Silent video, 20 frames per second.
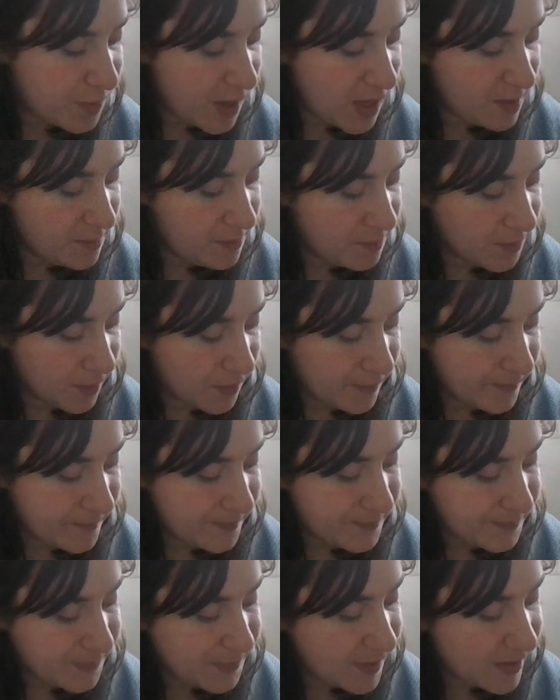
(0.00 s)
people,
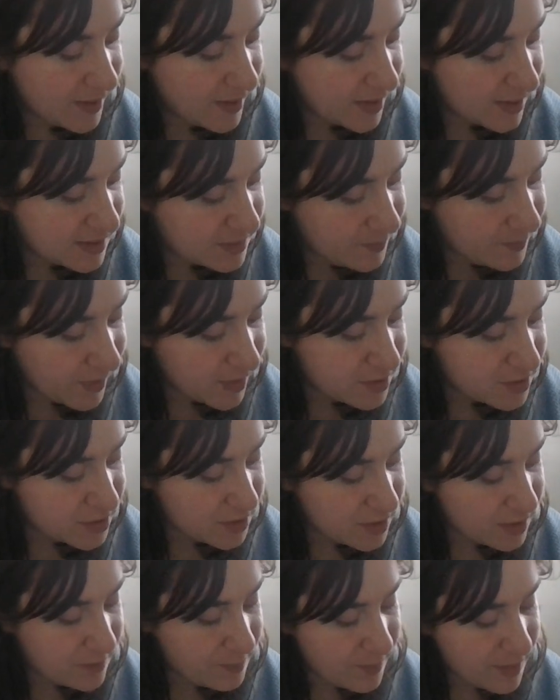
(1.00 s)

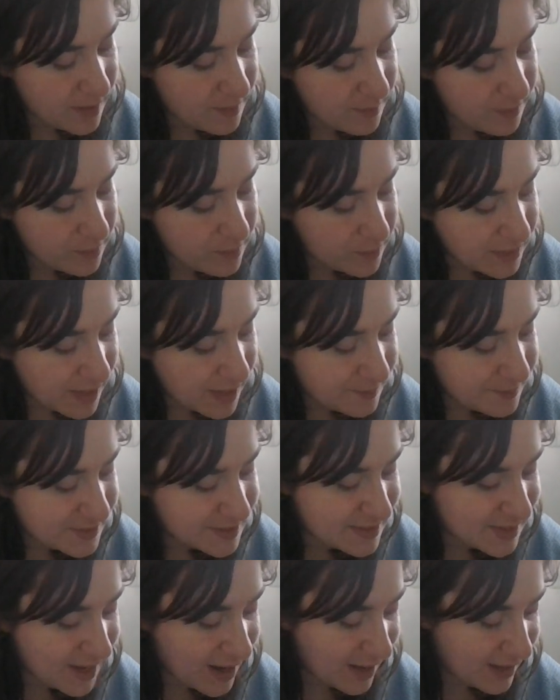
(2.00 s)
especially people named
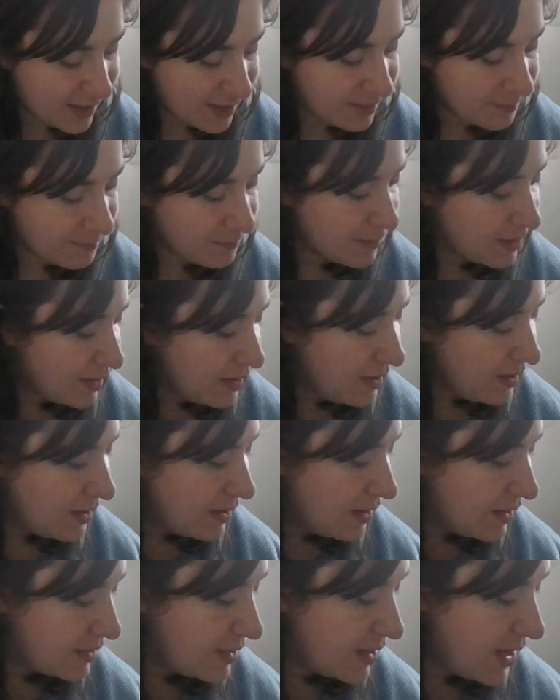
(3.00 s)
Sadie.
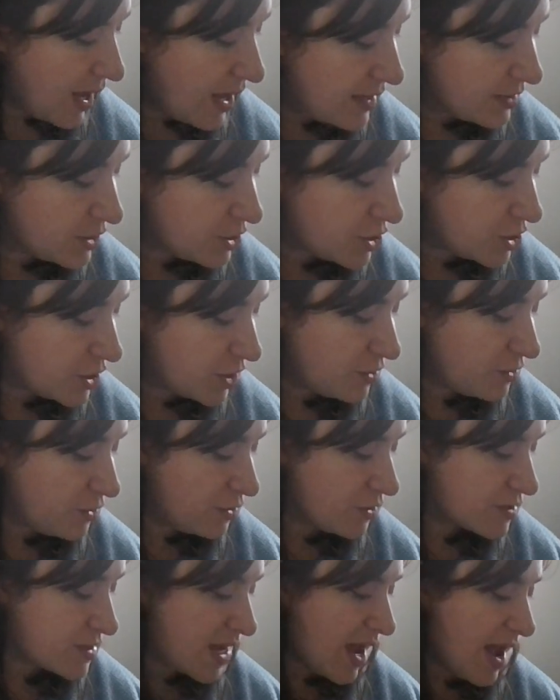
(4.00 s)
Yet she
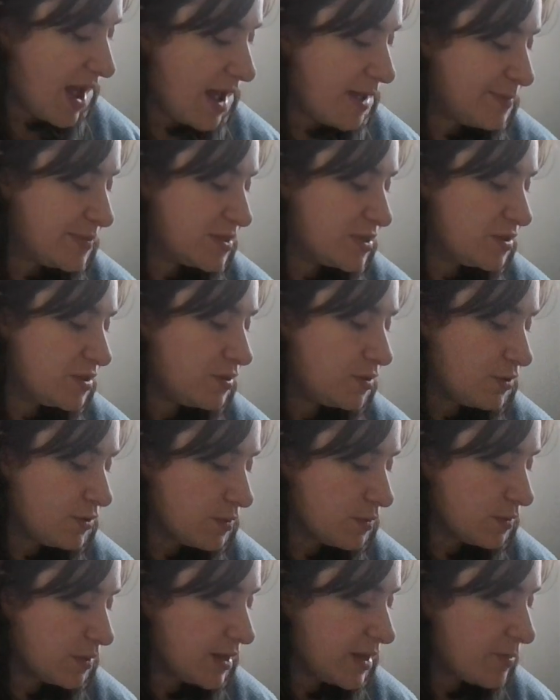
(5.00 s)
looked
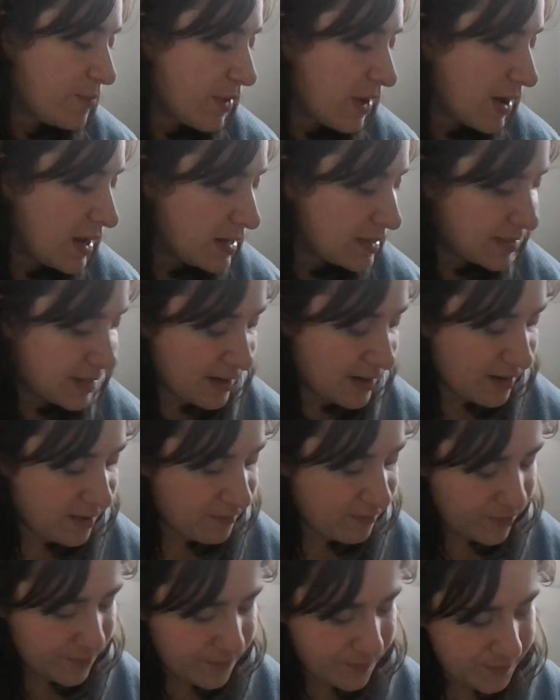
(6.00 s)
absolutely
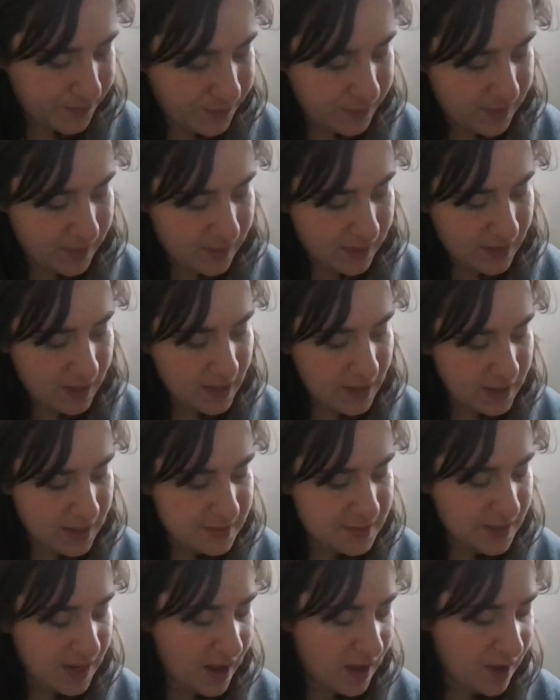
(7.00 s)
positive.
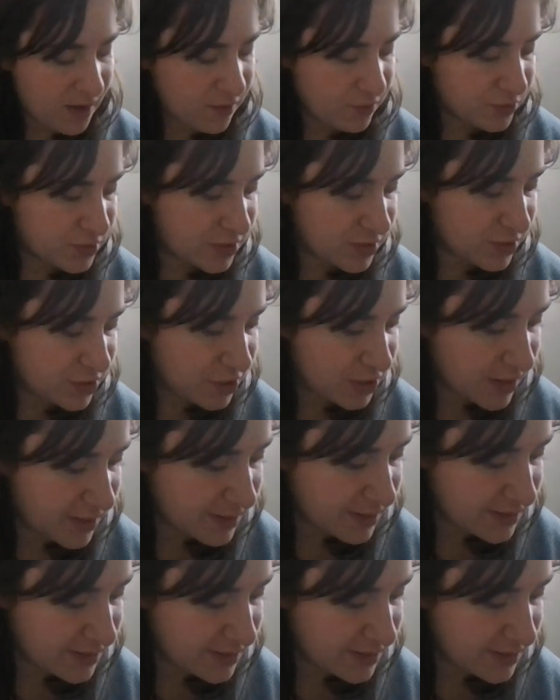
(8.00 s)
It's a house, she